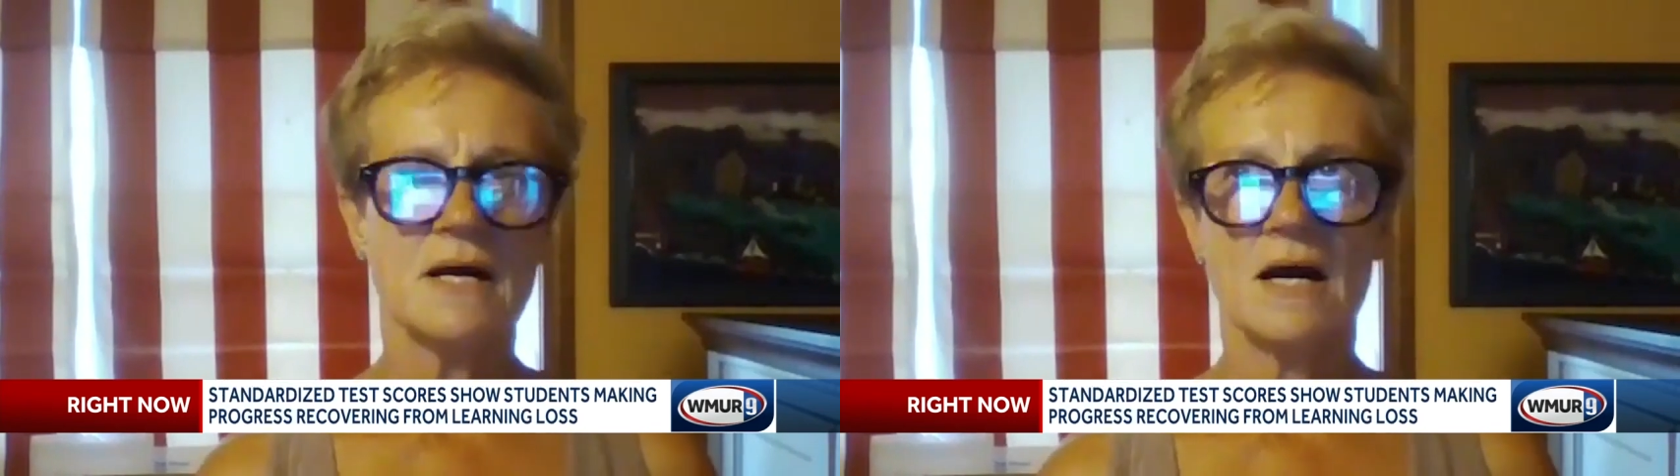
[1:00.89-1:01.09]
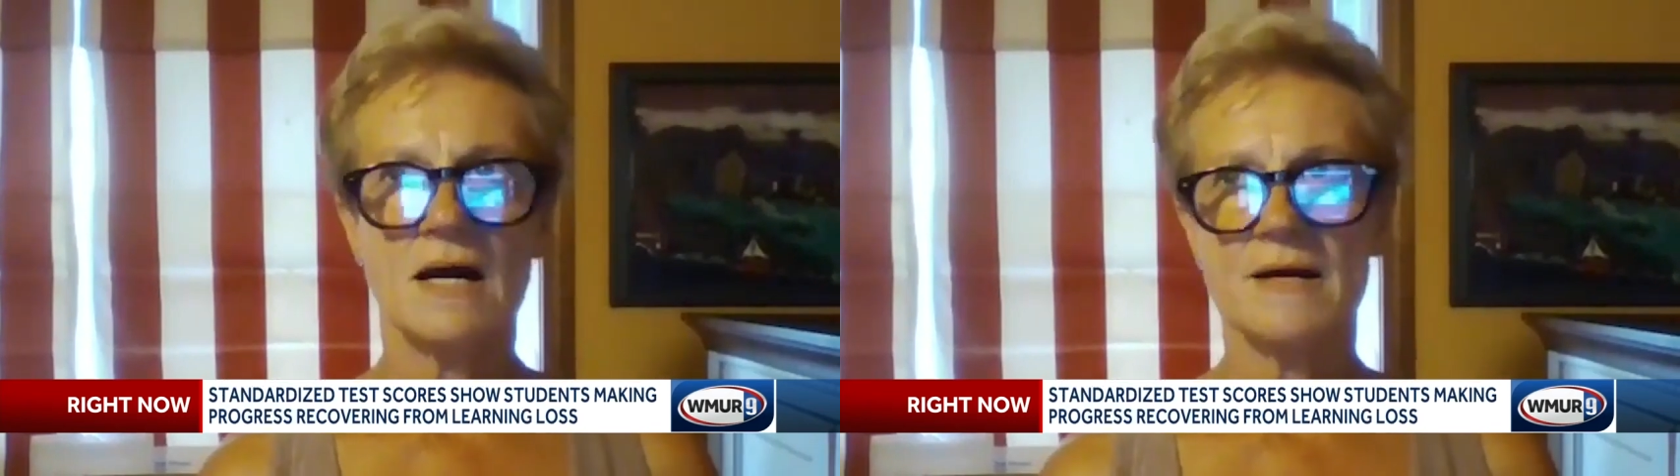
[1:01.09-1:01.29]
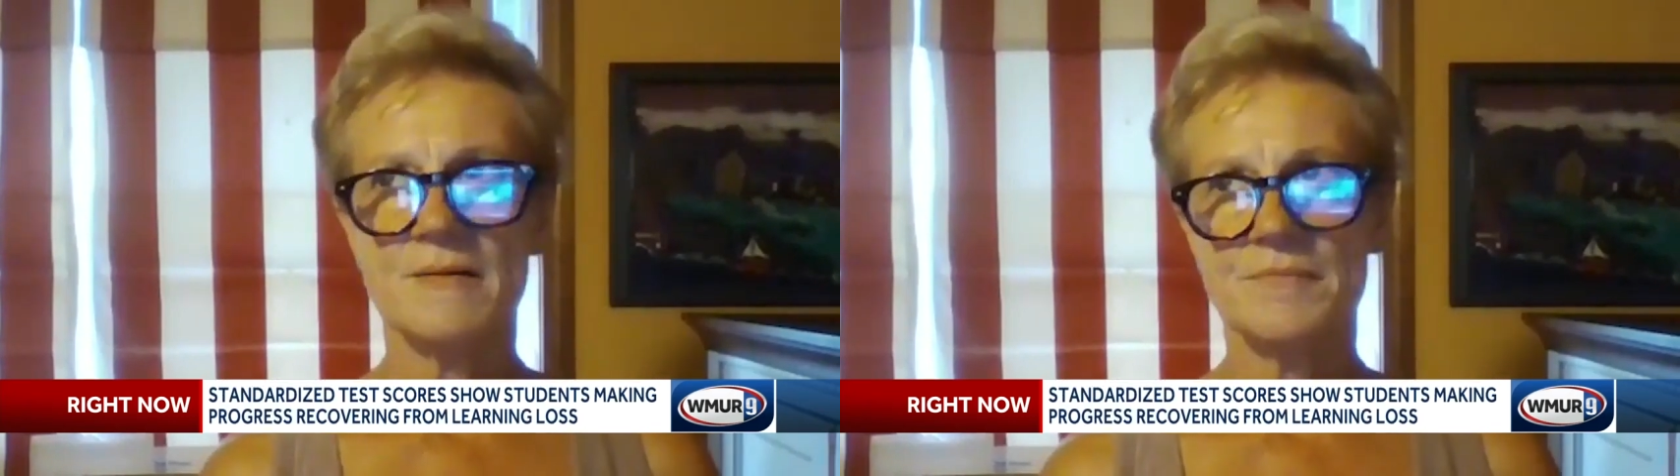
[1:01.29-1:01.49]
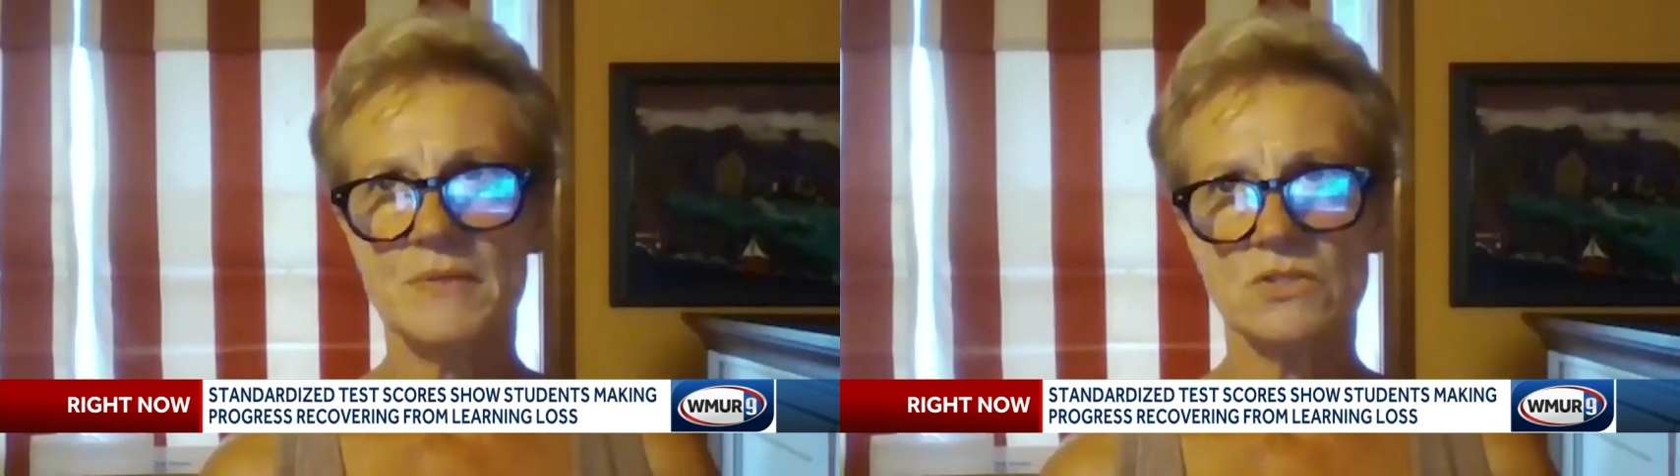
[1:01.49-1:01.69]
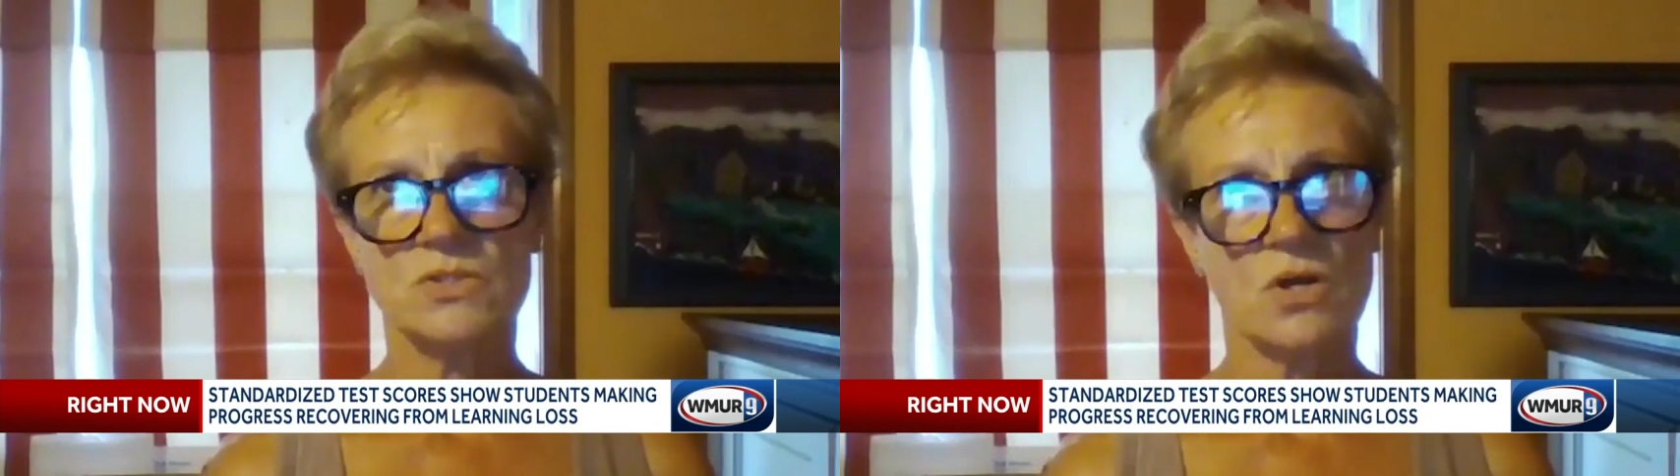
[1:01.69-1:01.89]

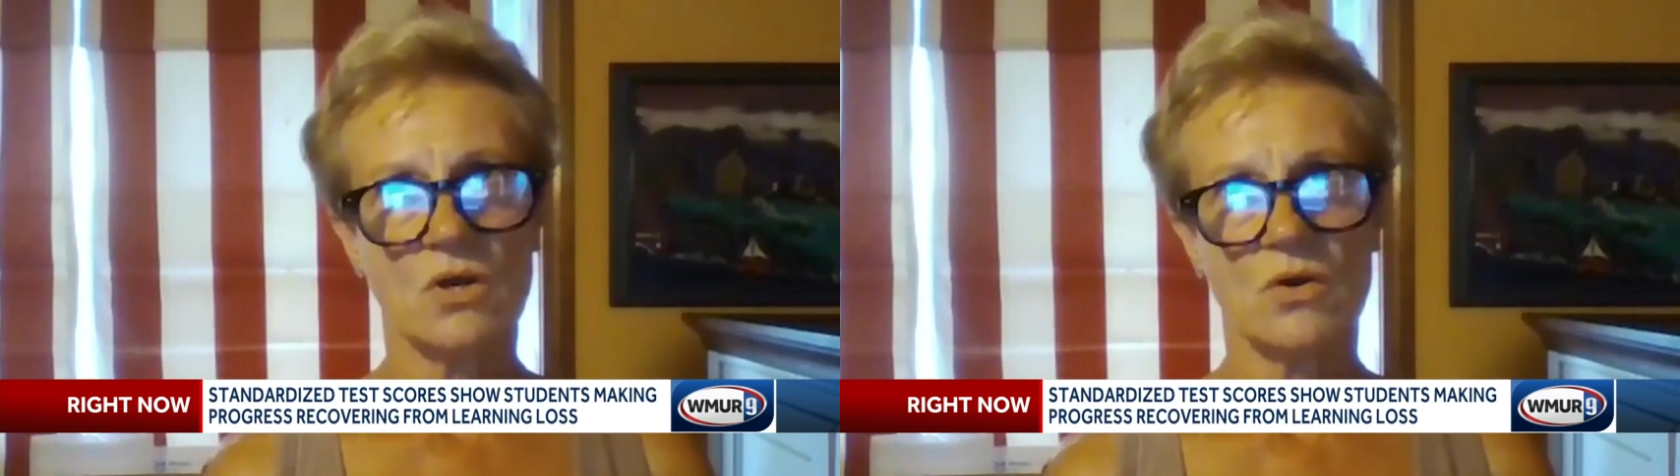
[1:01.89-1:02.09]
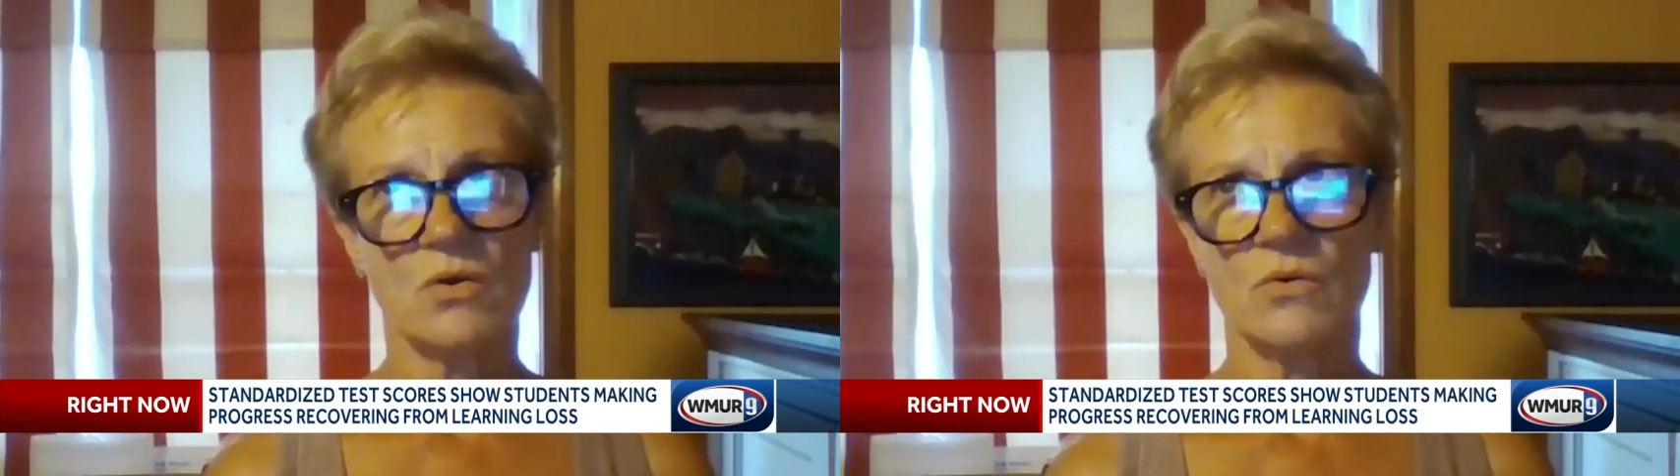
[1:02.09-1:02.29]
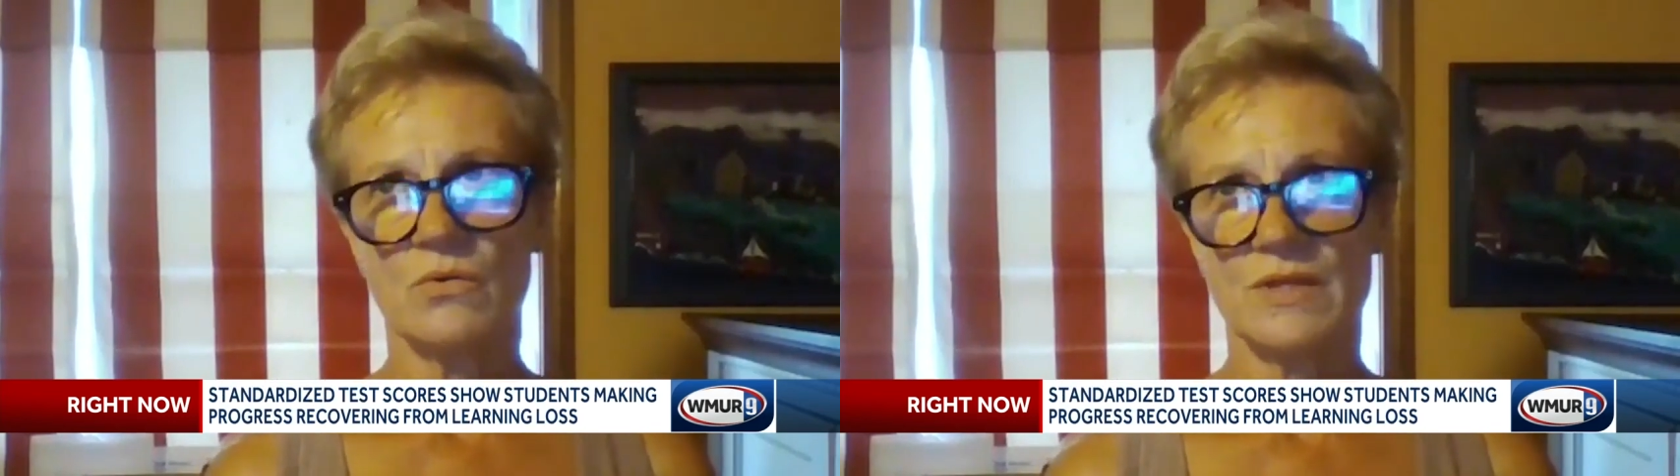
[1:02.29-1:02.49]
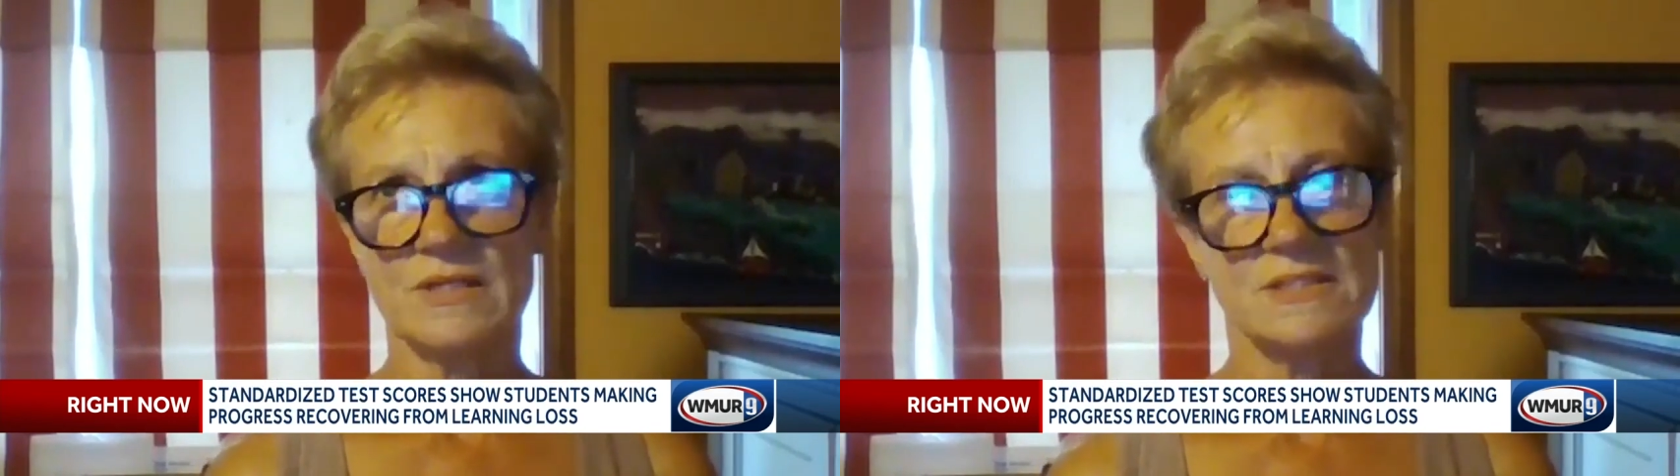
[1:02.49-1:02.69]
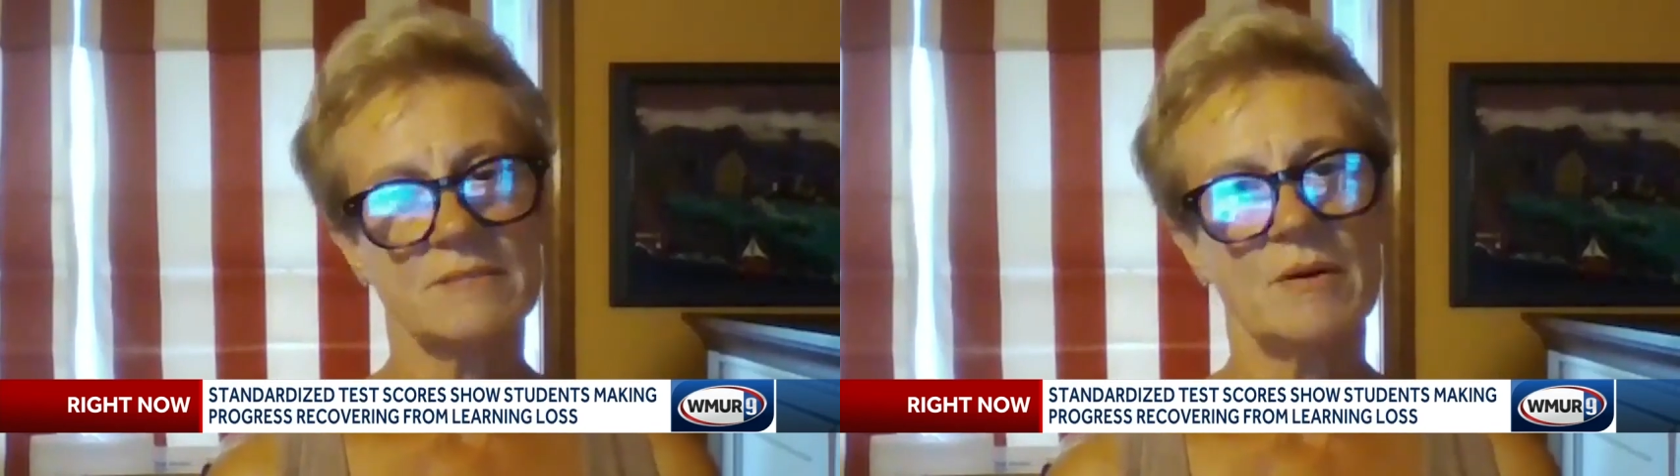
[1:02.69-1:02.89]
Um, so
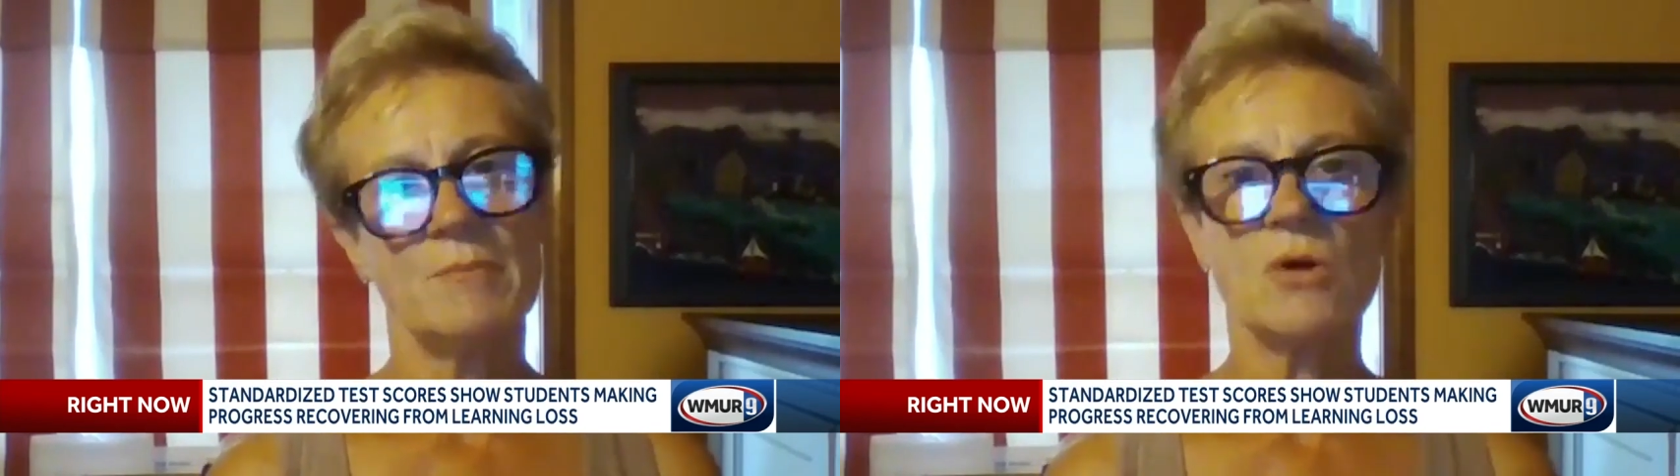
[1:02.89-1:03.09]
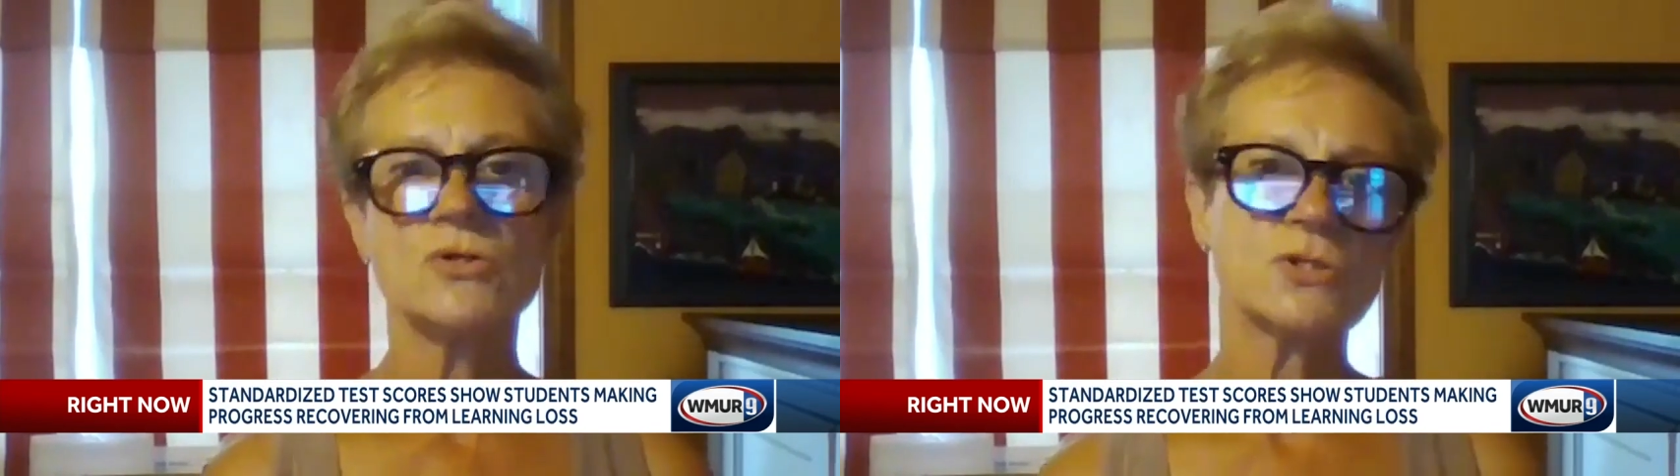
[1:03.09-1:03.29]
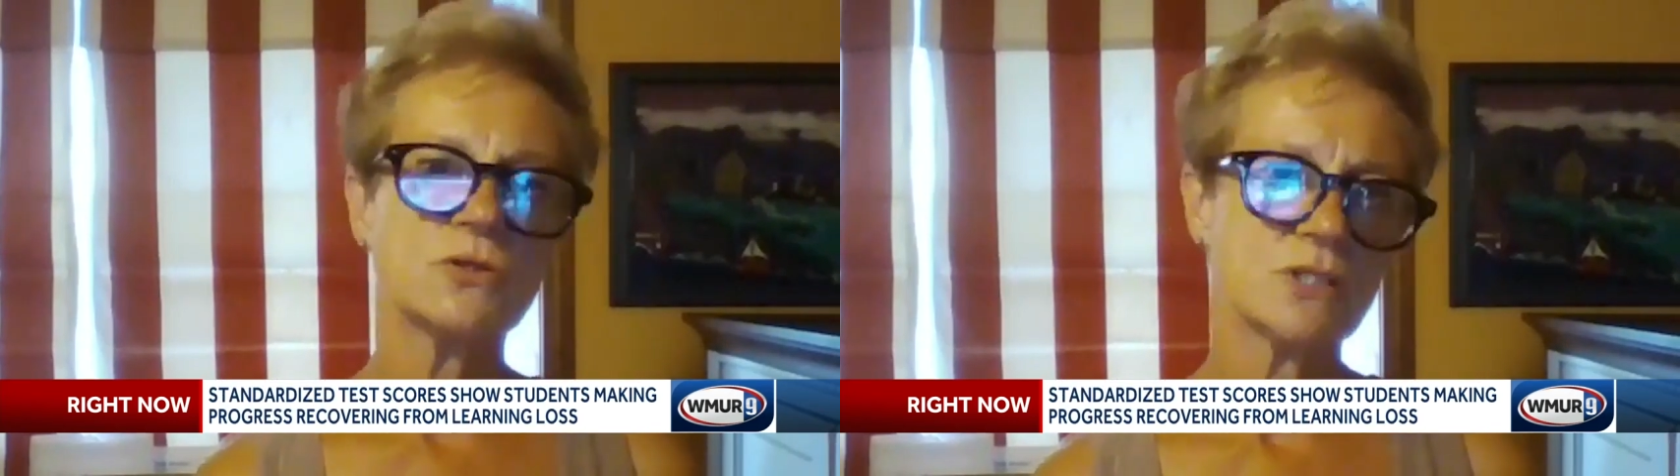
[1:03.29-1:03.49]
there's some emotional